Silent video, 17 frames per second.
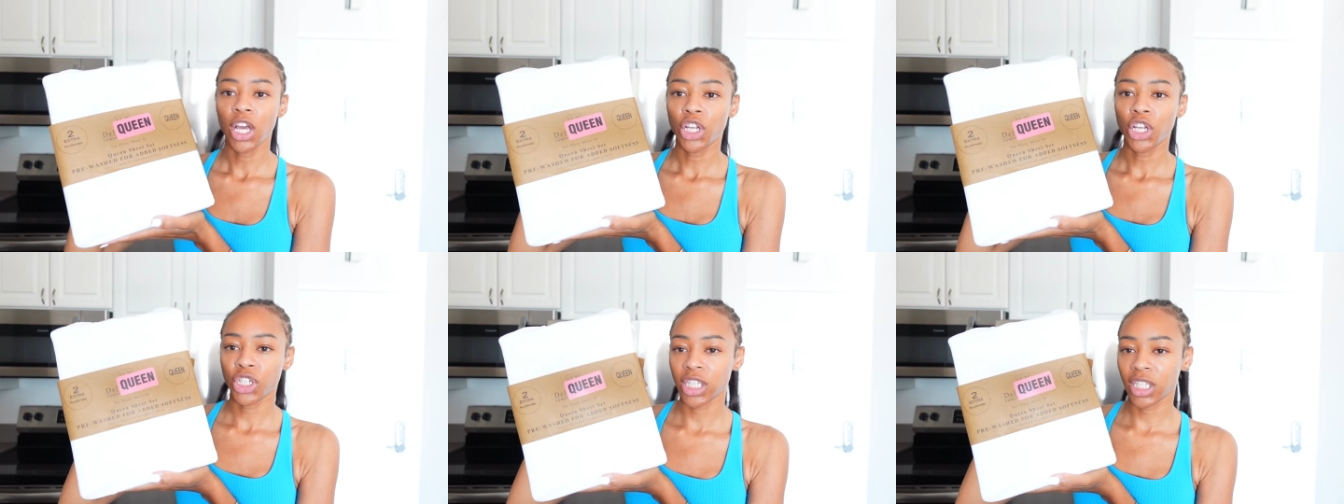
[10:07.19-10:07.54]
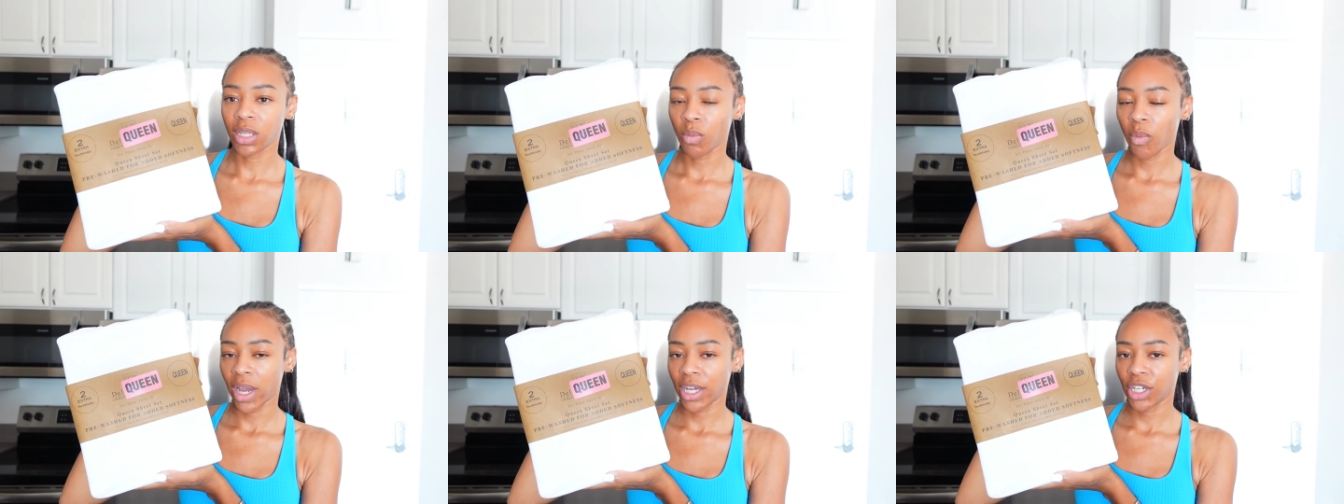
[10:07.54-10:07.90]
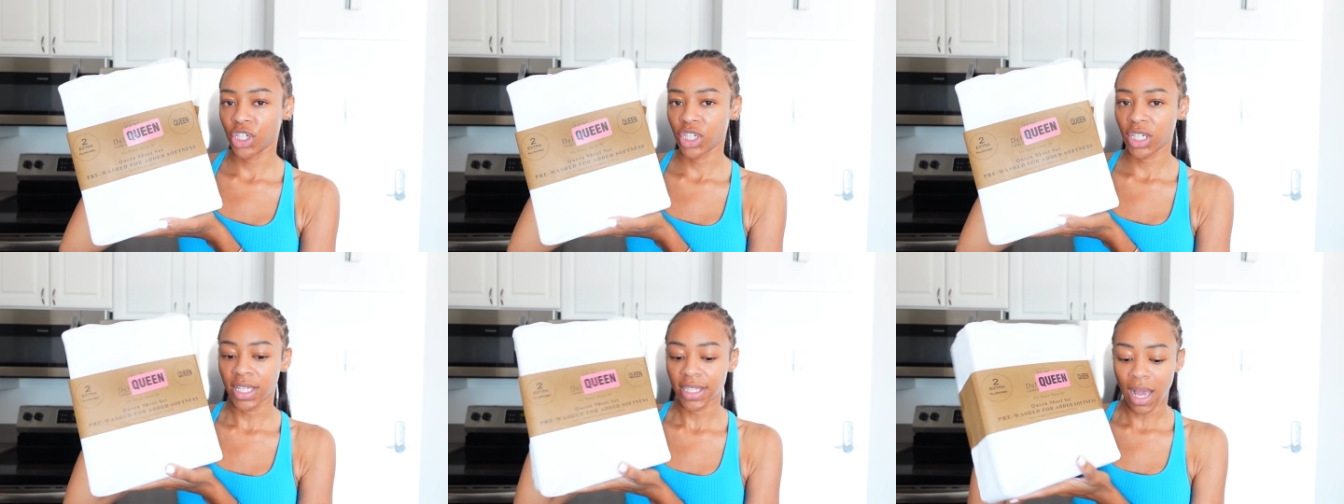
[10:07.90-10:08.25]
just some white
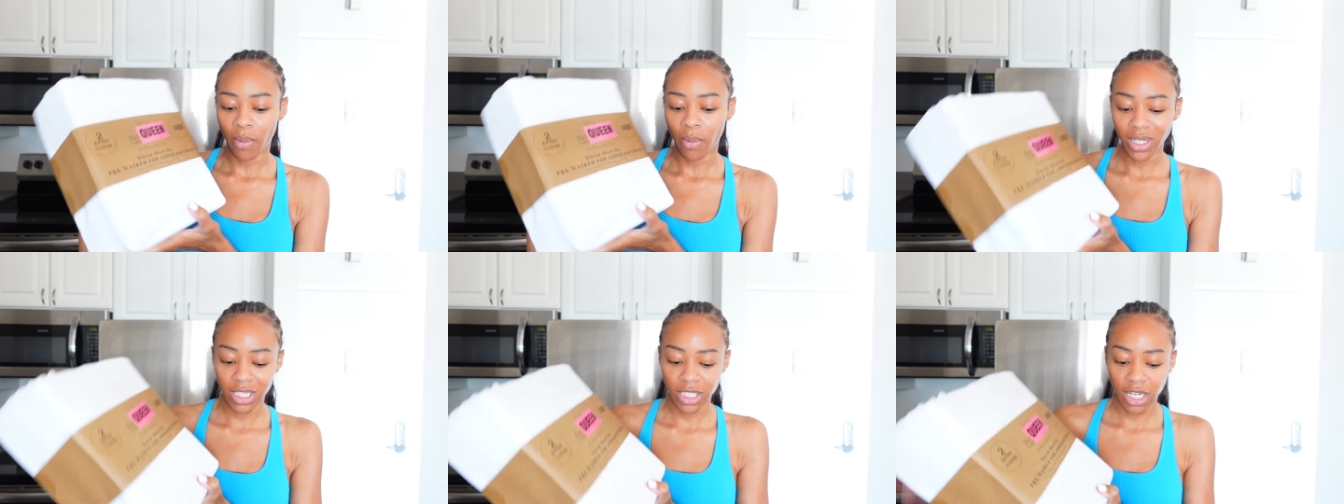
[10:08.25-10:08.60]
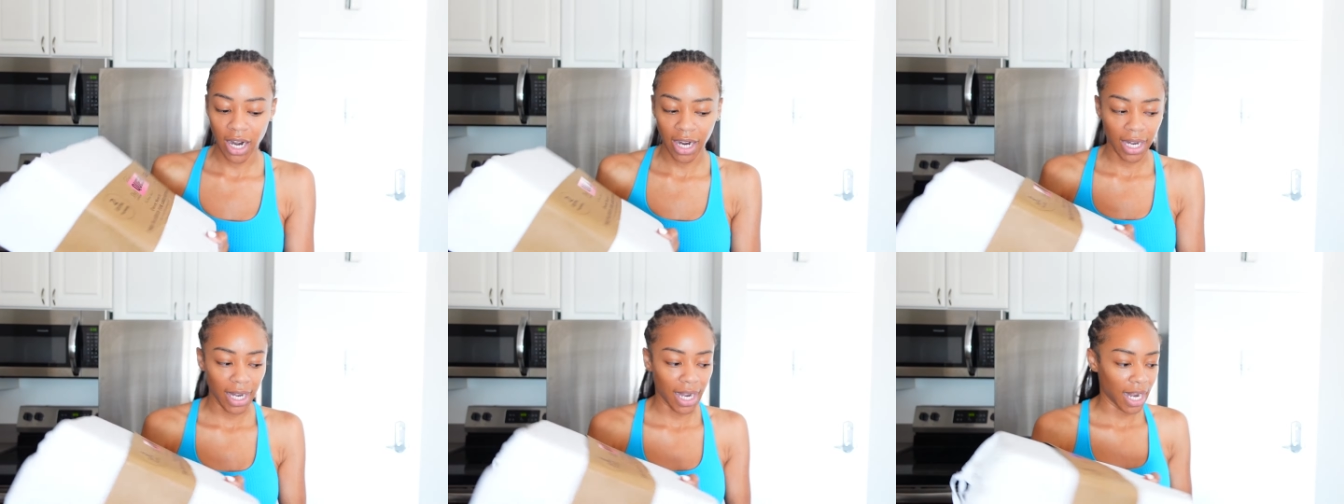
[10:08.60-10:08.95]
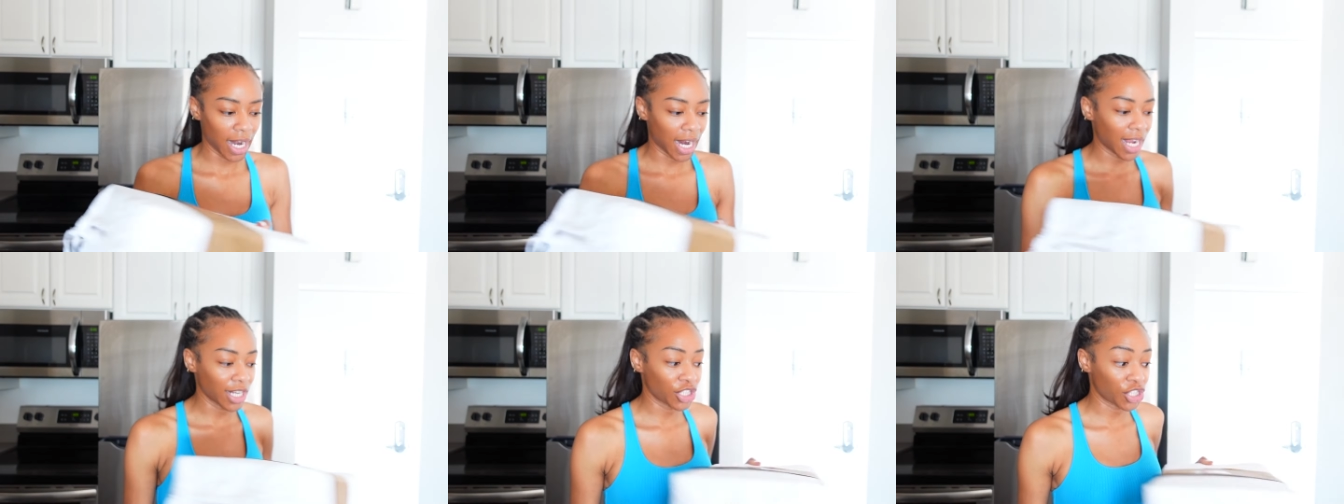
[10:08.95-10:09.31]
sheets i went to target and i
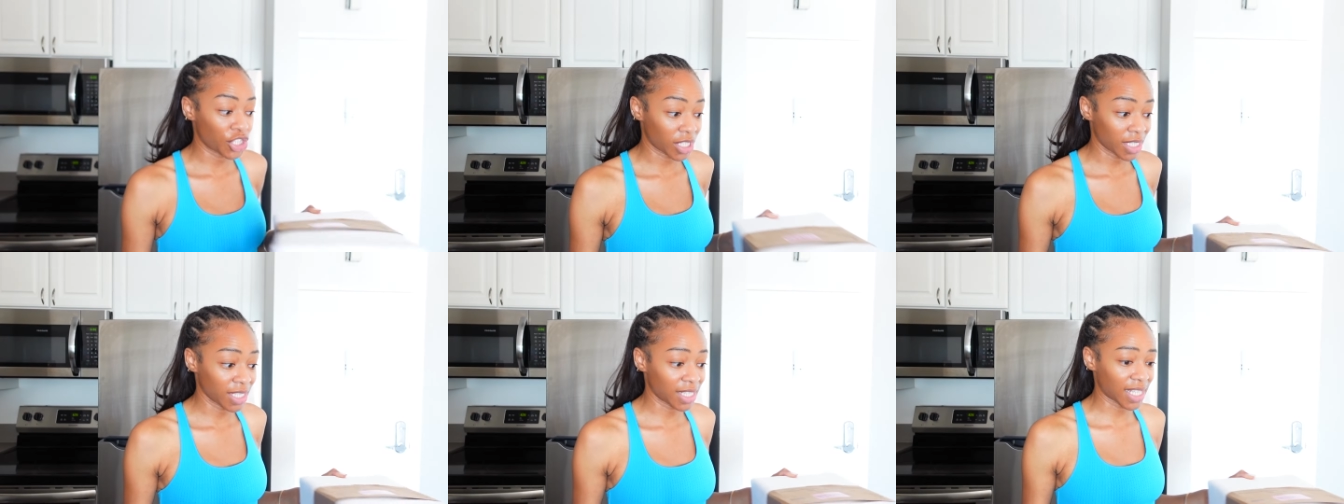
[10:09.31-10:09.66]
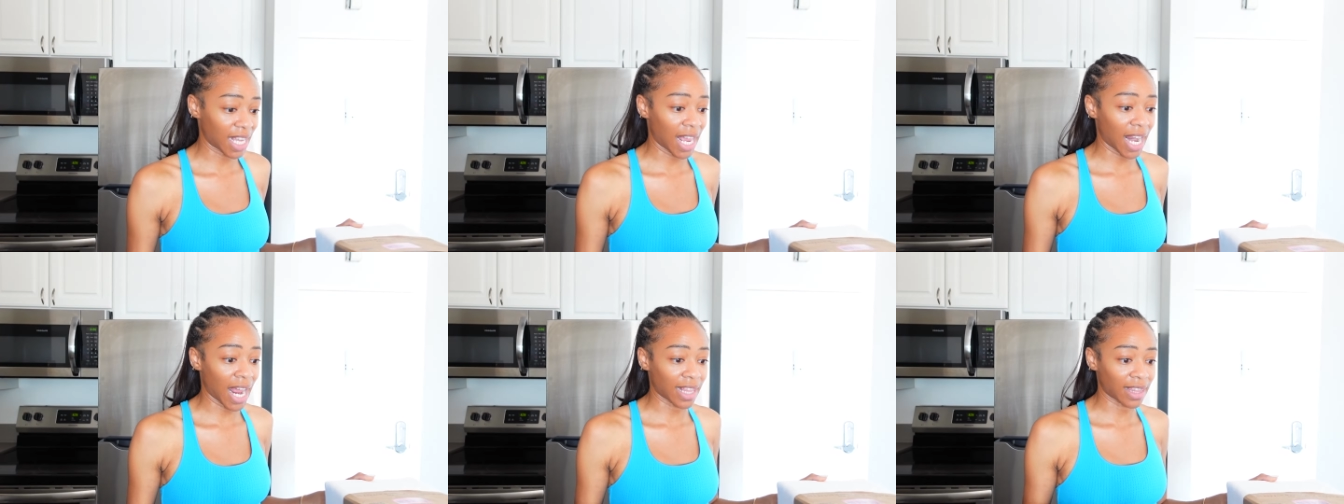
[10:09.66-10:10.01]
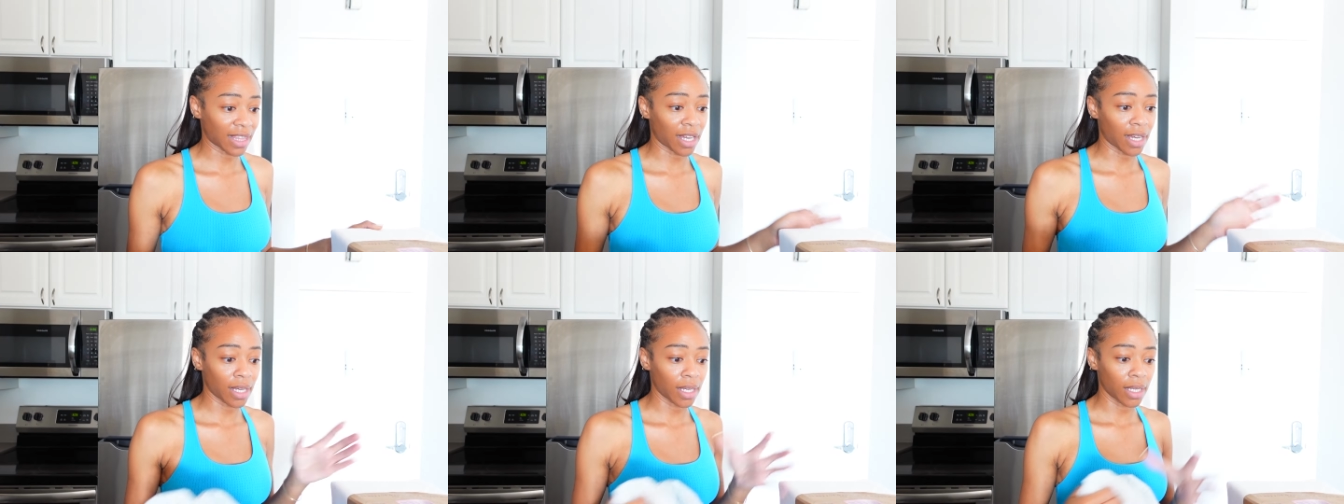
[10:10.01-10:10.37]
got sheets and i
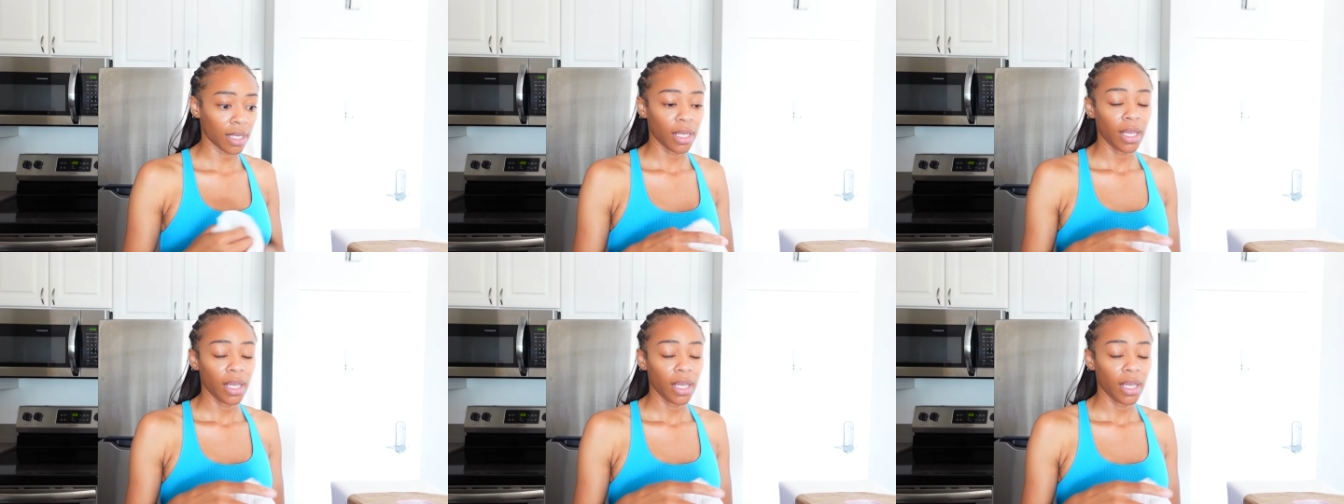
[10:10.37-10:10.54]
thought